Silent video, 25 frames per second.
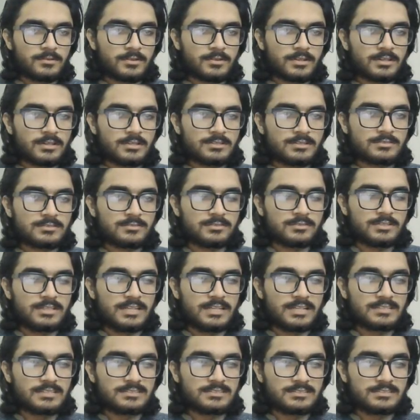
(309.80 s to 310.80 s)
Okay, so the
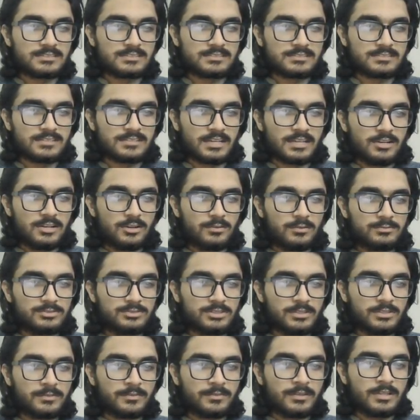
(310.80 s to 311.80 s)
next is the style
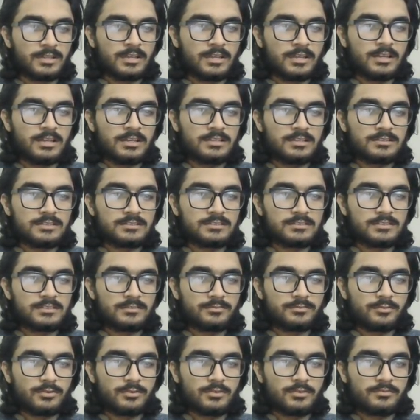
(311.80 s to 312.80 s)
option. This is
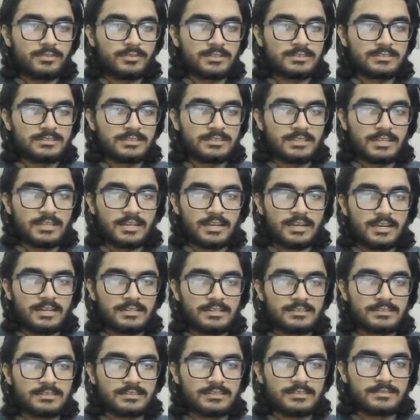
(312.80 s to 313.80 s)
the full width,
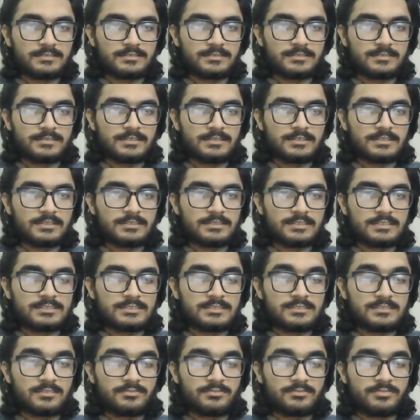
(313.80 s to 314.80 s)
and
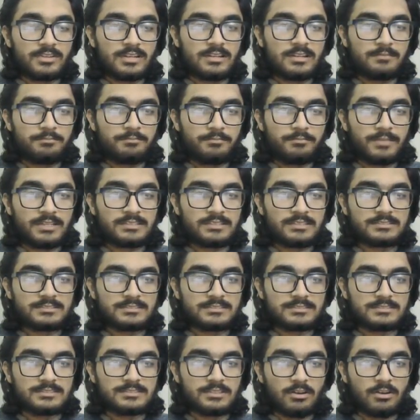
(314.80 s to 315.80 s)
this is the fill, means
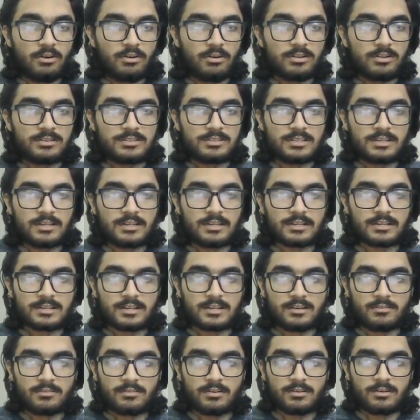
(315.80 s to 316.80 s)
all
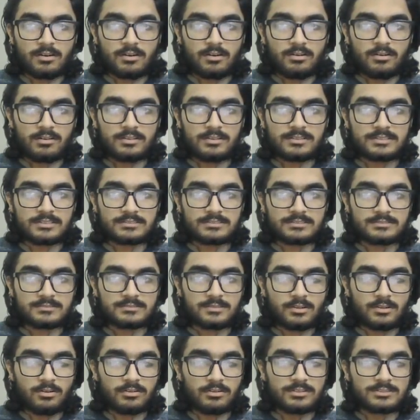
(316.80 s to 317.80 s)

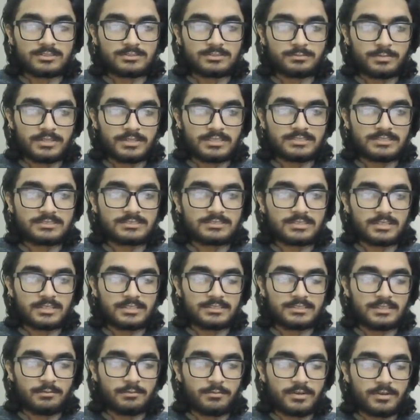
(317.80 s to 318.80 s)
the space
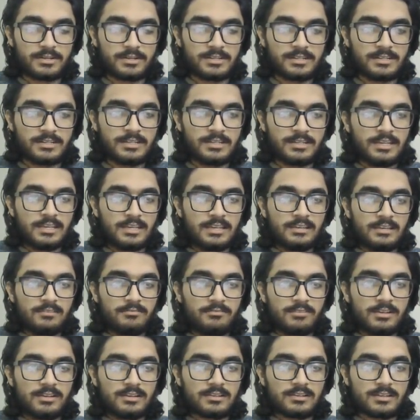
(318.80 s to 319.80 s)
in the button
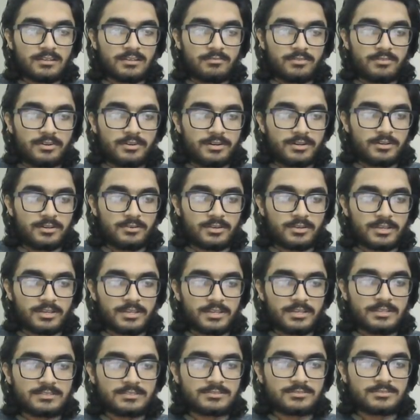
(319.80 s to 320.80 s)
will cover.
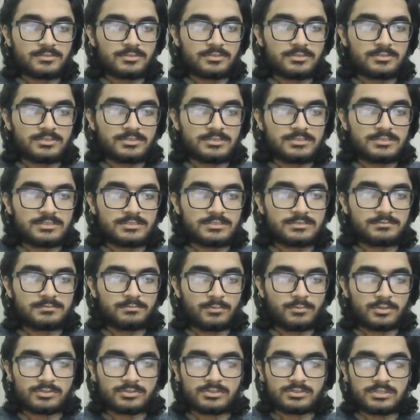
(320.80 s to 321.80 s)
Okay, so this is
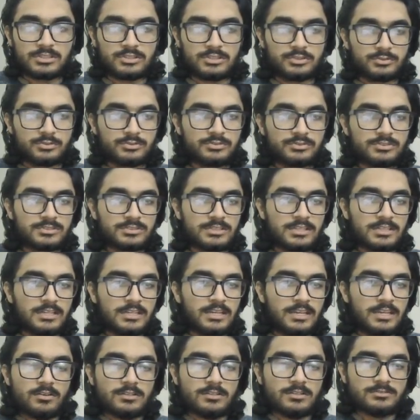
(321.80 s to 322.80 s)
mostly used.
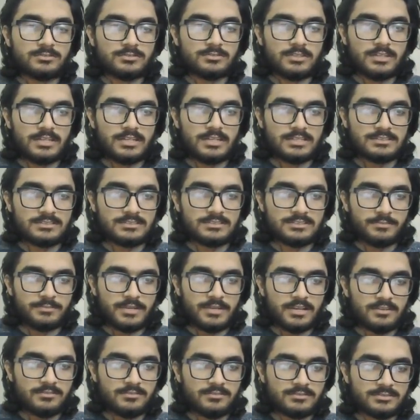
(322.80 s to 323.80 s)
Okay, so the next is
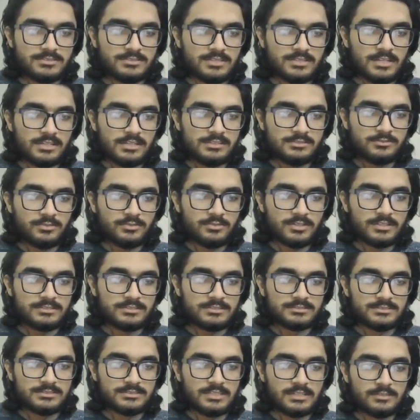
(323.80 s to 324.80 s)
background styles. You
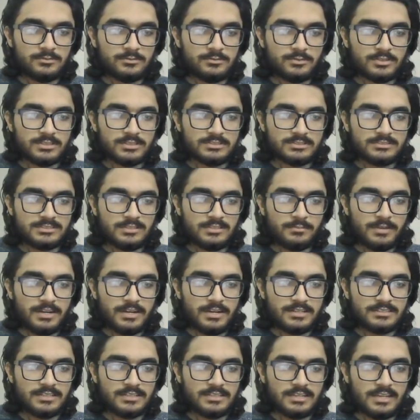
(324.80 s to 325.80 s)
can set to custom
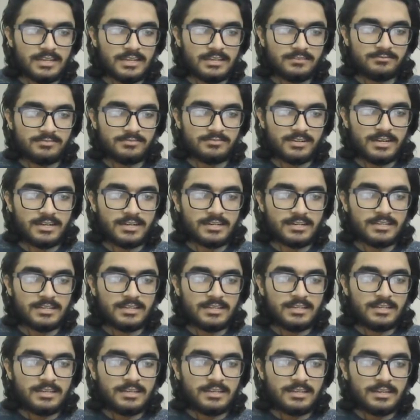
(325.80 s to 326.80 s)
and the line flat.
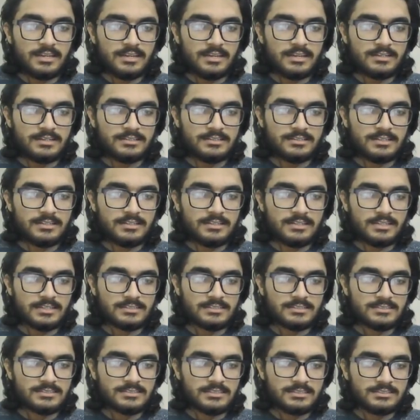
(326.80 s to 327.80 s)
And the
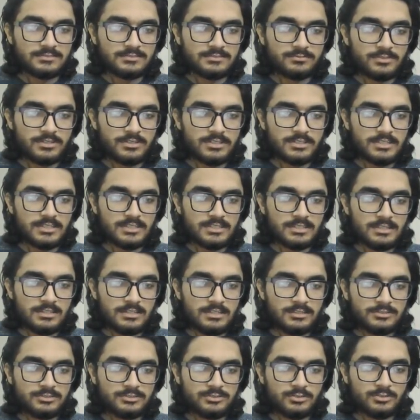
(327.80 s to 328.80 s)
next is
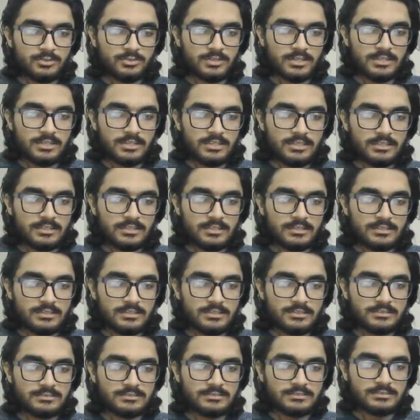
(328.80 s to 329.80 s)
vertical. You can
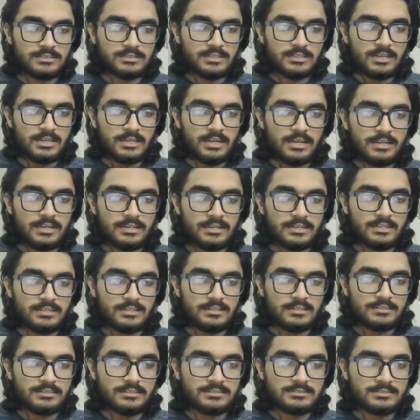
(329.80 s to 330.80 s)
increase and
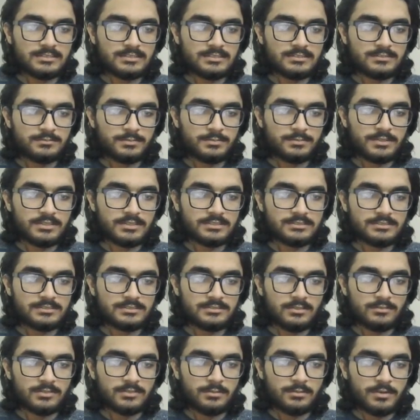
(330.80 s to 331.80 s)
decrease the
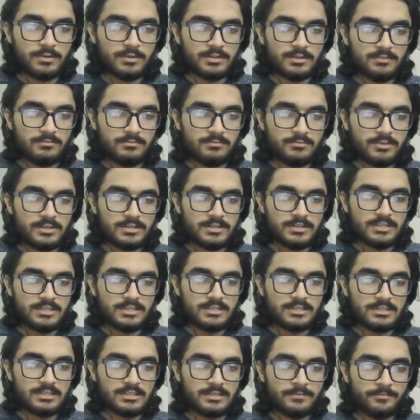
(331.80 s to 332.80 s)
space of the button
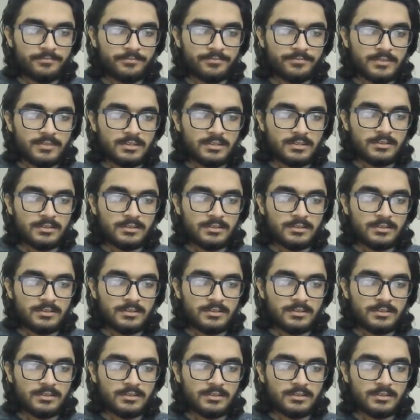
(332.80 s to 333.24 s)
vertically.